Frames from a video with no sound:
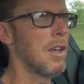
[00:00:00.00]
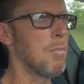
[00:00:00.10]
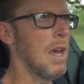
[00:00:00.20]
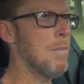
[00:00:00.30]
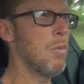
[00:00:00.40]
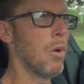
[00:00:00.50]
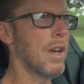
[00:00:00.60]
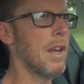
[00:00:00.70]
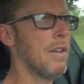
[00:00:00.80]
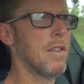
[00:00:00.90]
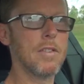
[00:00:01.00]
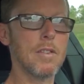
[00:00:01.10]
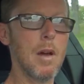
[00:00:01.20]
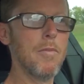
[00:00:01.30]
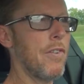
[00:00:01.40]
maybe we'll get into the
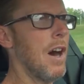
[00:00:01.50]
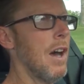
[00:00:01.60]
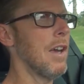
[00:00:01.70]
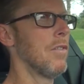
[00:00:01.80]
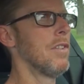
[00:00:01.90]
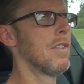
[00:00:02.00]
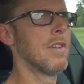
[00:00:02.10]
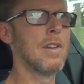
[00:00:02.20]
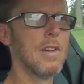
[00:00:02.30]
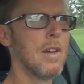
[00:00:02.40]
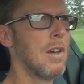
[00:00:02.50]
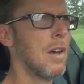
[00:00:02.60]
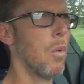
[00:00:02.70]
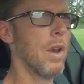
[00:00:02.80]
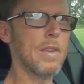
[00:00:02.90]

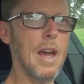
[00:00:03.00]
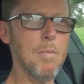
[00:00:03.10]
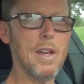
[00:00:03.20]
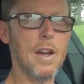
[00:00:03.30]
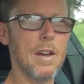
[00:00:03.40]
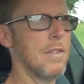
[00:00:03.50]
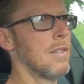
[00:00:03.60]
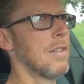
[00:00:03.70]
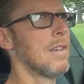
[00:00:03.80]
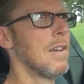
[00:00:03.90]
sub-5s. Wouldn't that be nice?